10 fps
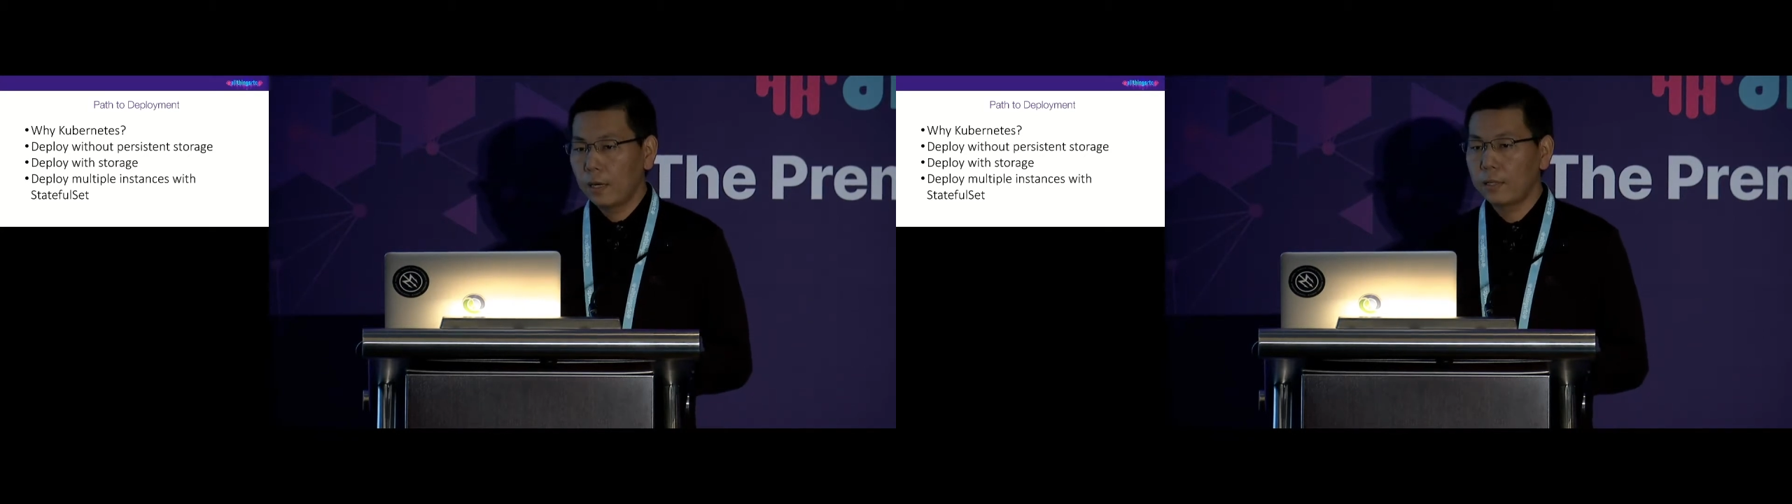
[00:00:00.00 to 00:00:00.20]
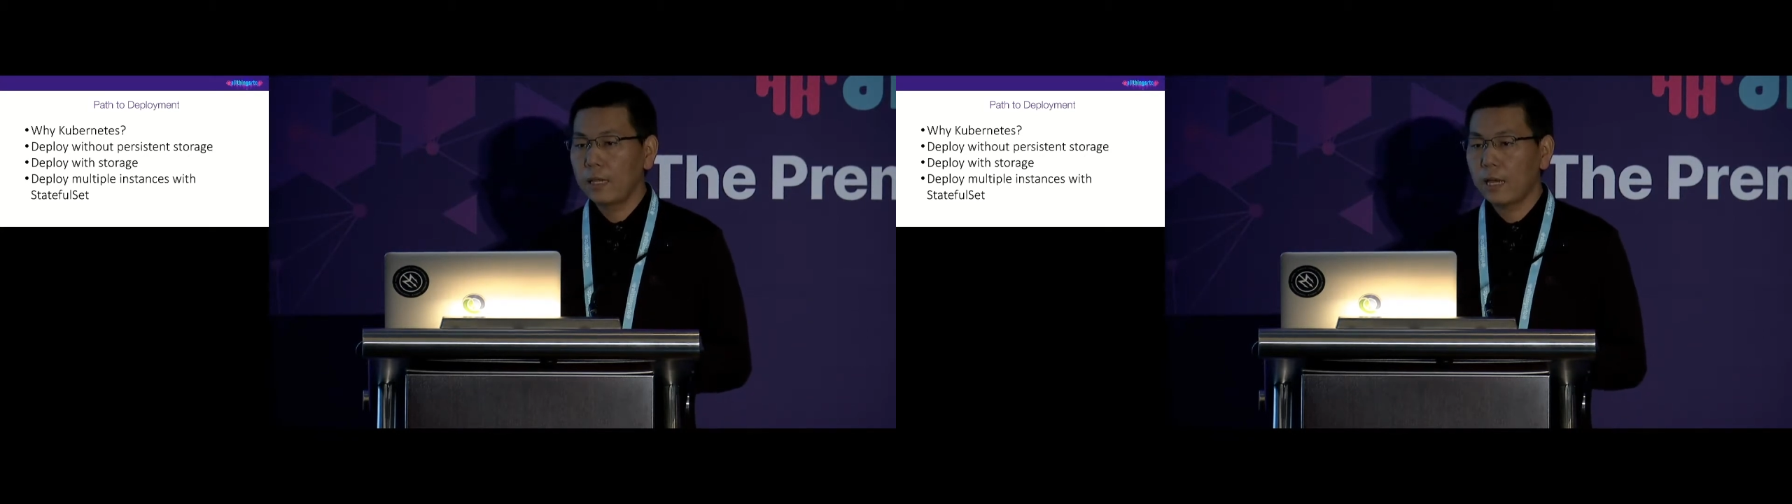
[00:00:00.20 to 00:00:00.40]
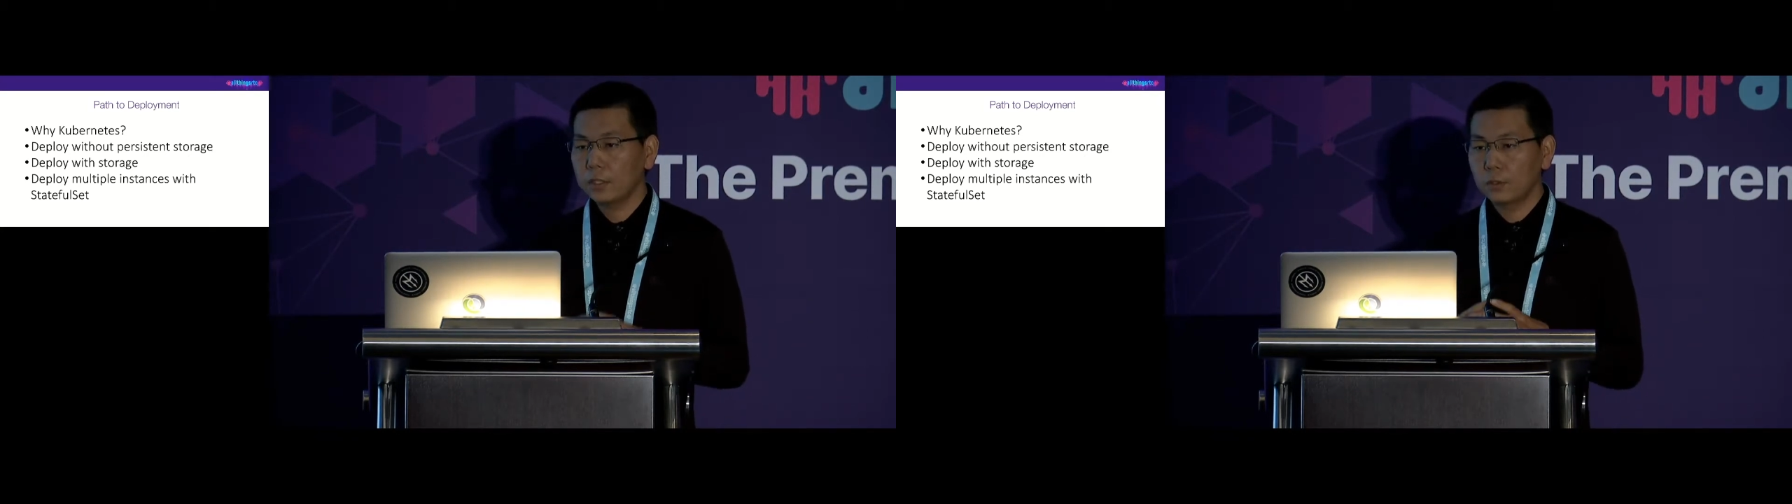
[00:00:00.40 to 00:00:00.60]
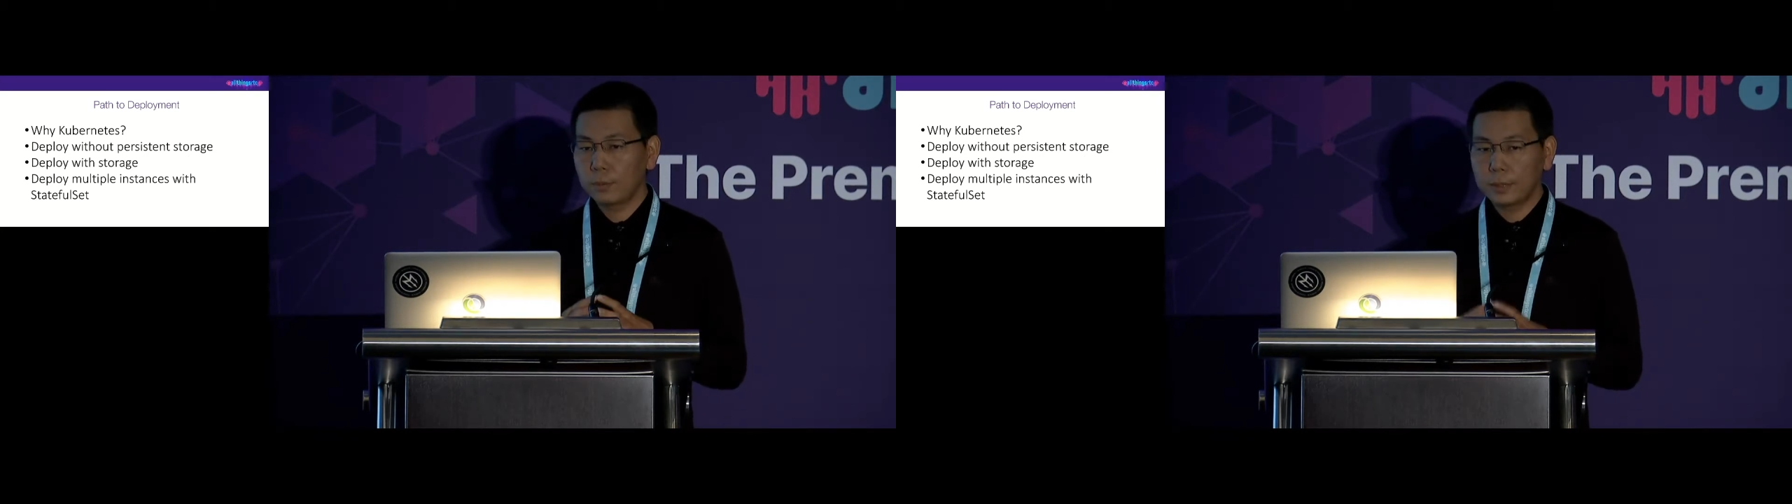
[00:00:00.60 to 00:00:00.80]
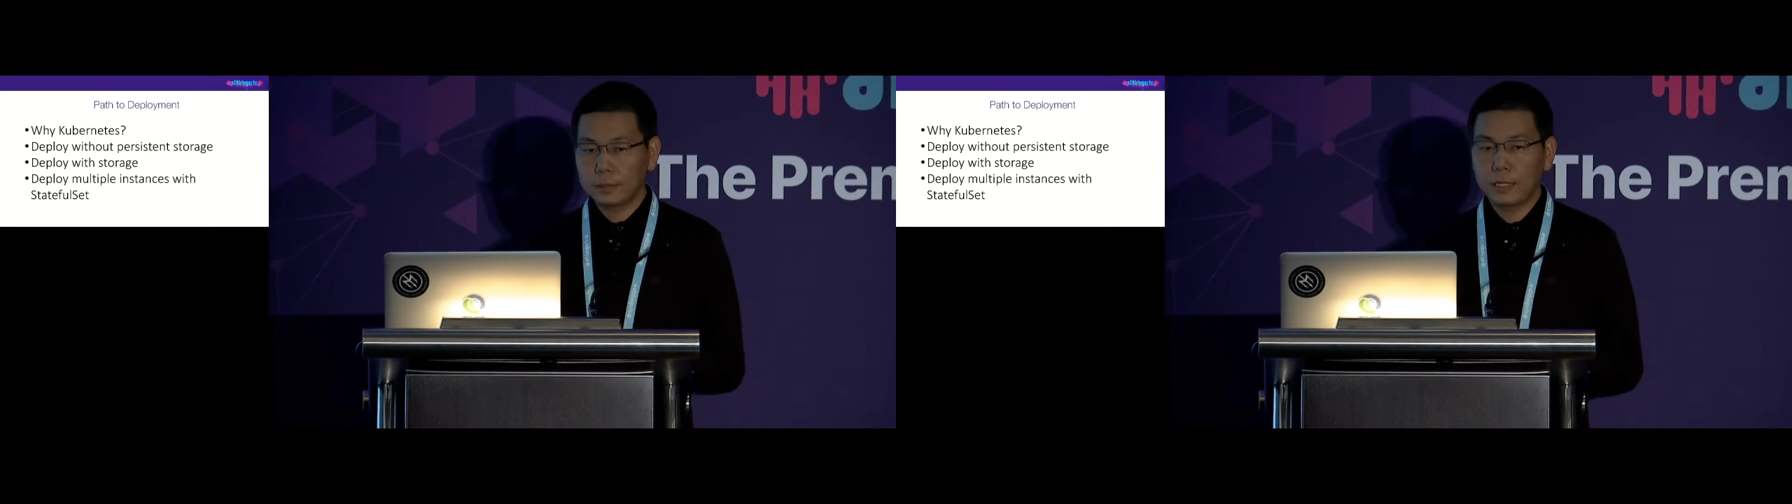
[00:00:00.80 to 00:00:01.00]
and it has
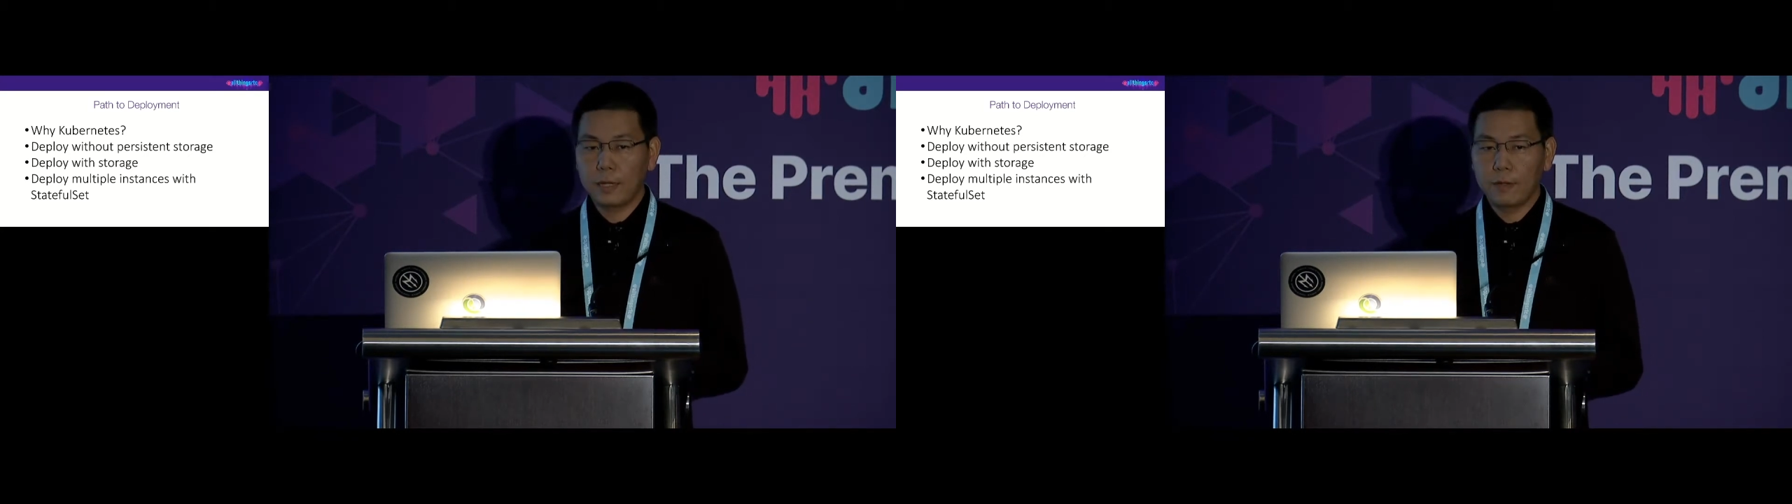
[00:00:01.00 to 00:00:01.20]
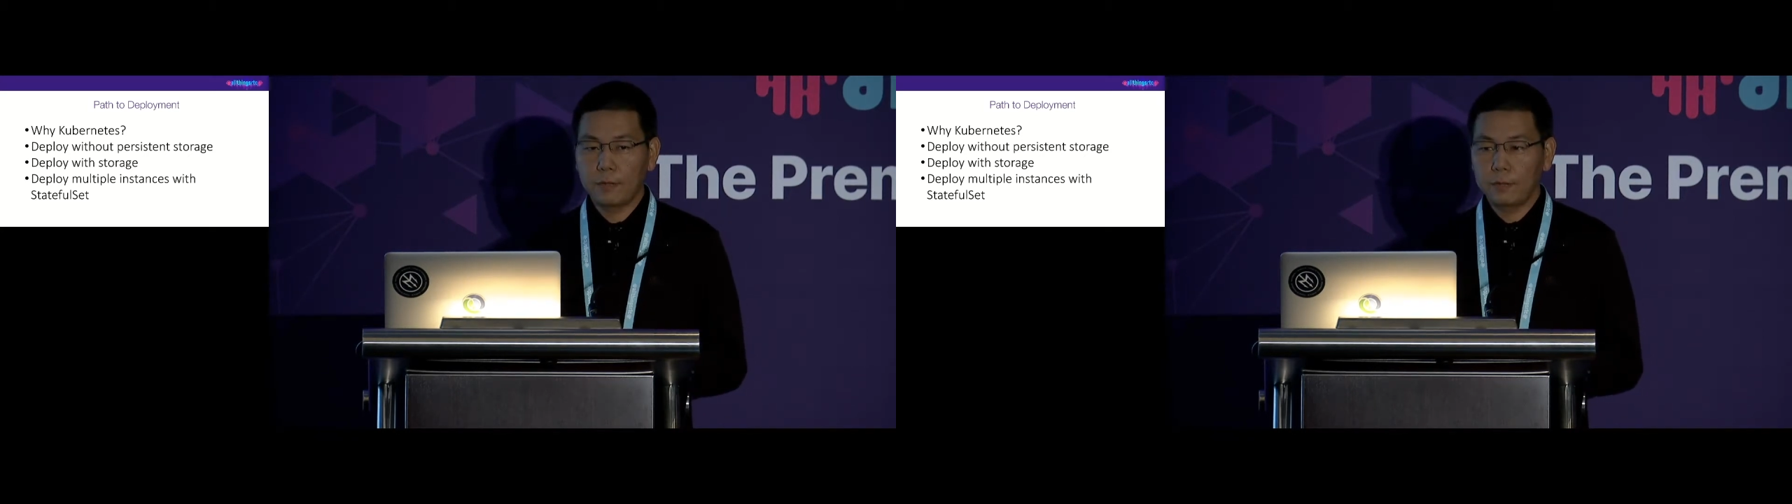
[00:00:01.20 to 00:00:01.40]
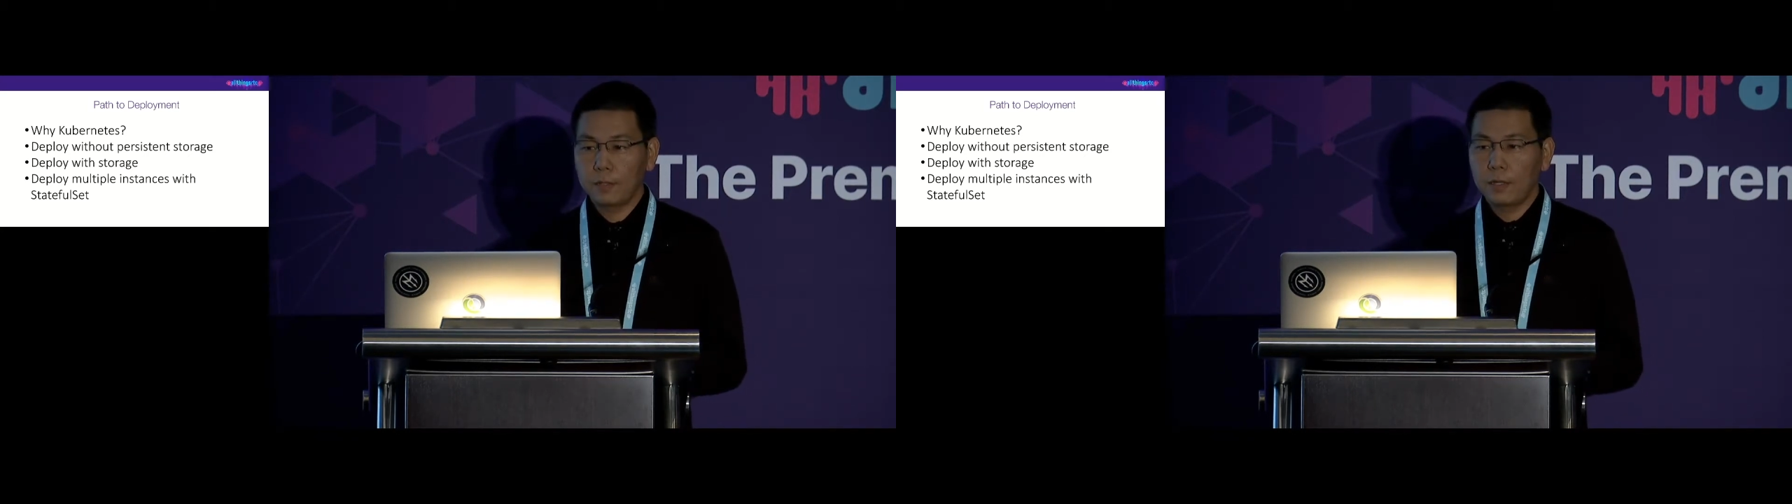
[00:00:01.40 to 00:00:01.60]
to be safe.